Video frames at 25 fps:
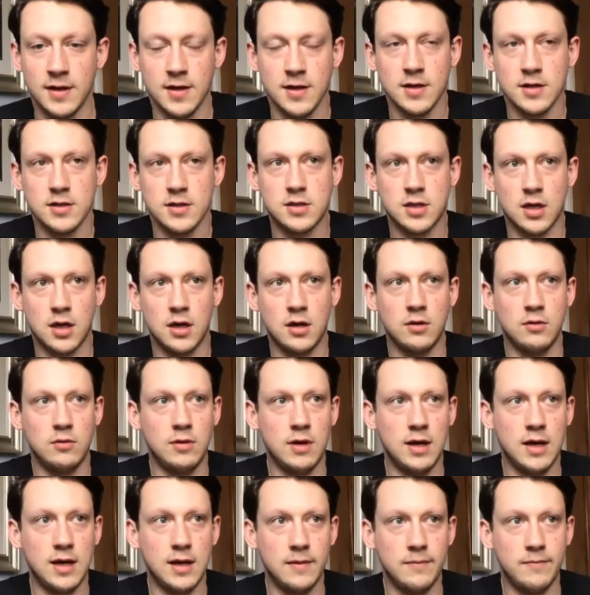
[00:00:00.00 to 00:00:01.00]
So
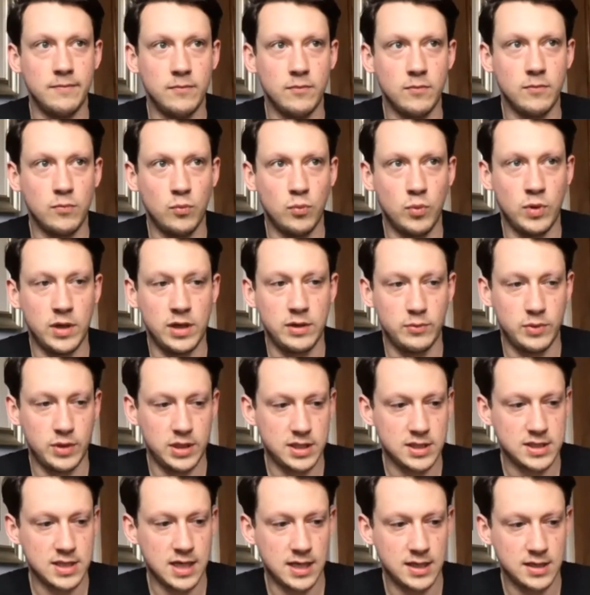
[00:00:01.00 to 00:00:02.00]
we
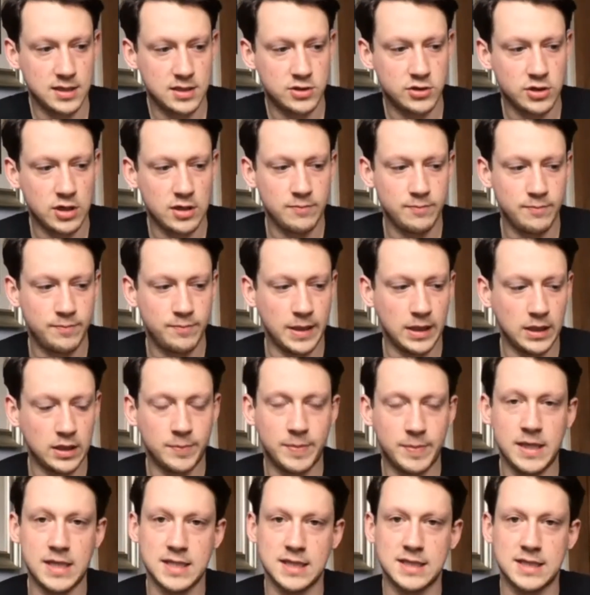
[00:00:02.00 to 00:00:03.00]
decided to try and build a
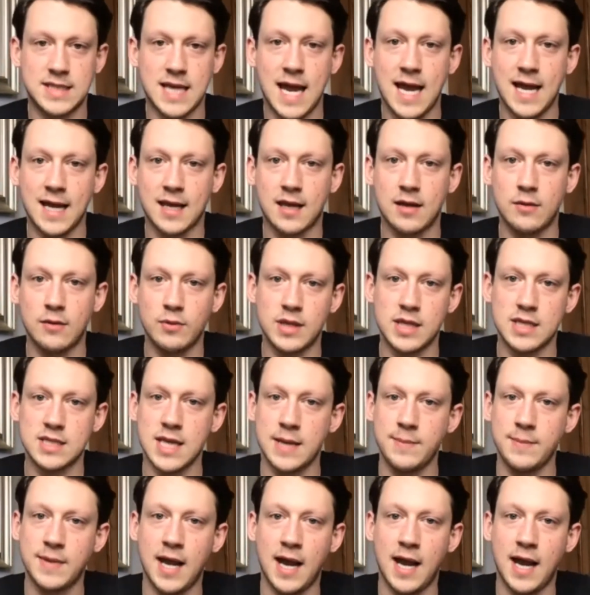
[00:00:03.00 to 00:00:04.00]
piece of tech with the
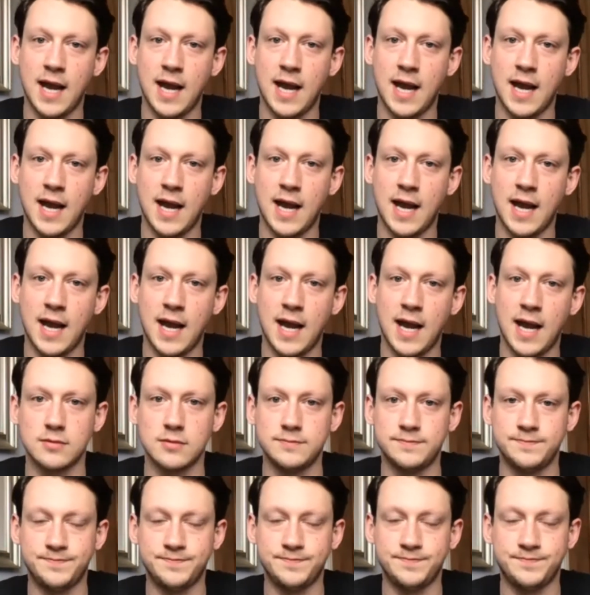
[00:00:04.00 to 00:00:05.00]
same kind of ethos,
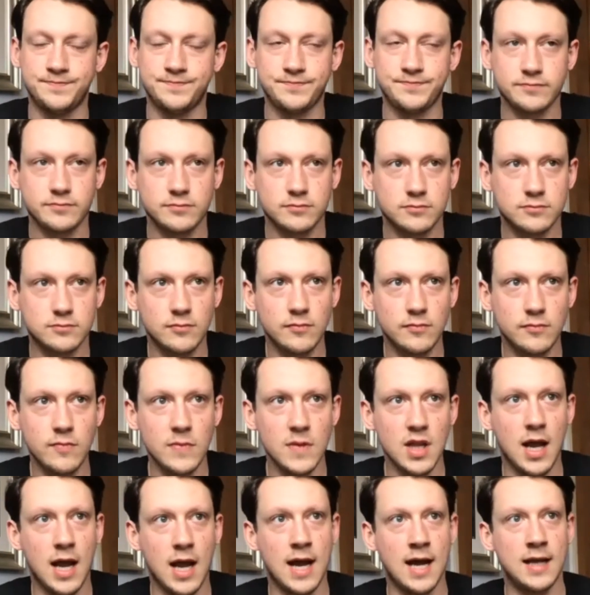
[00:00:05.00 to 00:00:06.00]

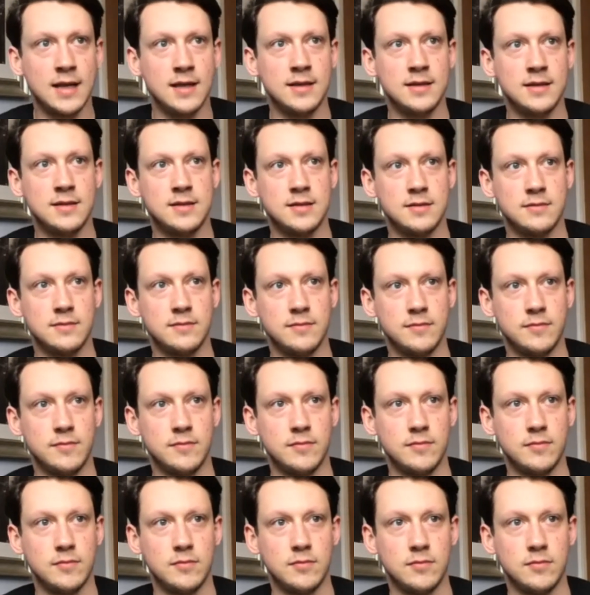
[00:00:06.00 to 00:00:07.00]
and
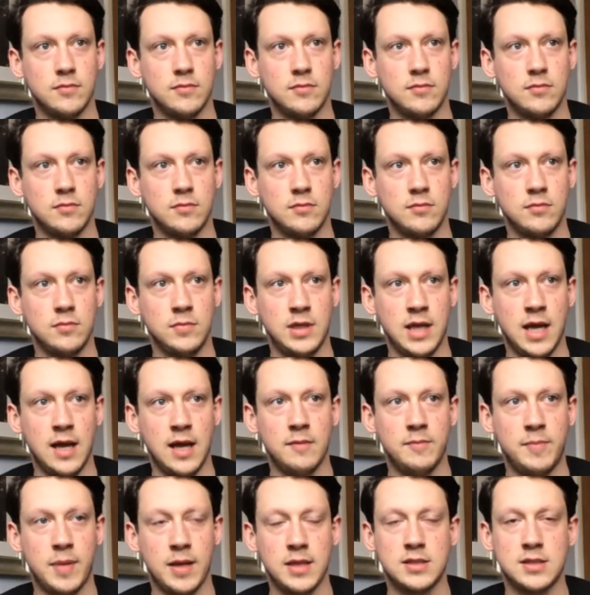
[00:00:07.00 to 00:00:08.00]
yeah,
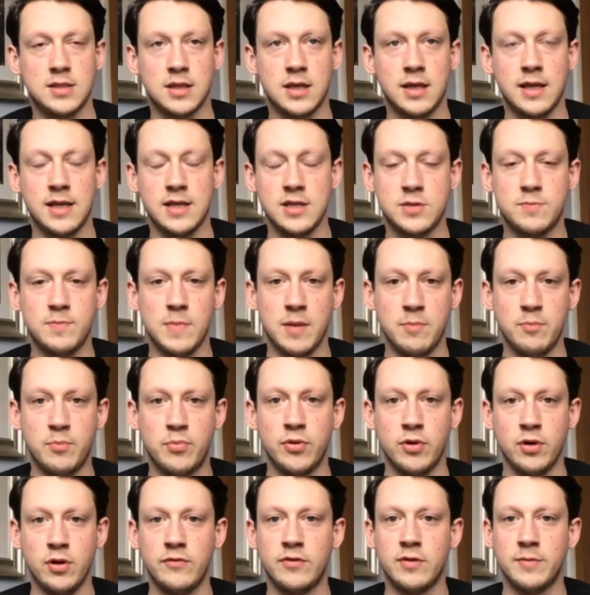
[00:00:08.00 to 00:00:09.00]
basically
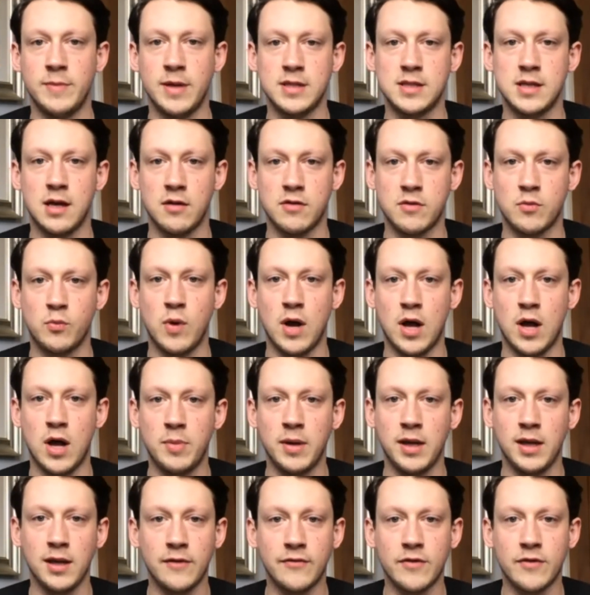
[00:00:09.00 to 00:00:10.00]
improve the mental health and
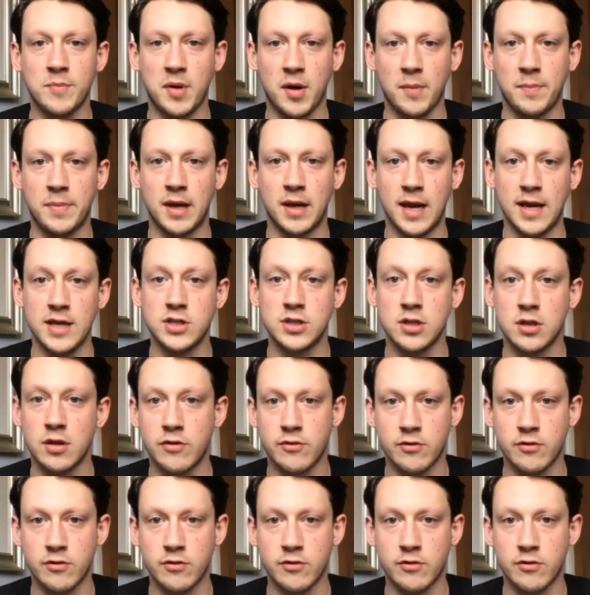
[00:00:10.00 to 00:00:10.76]
well-being of the population through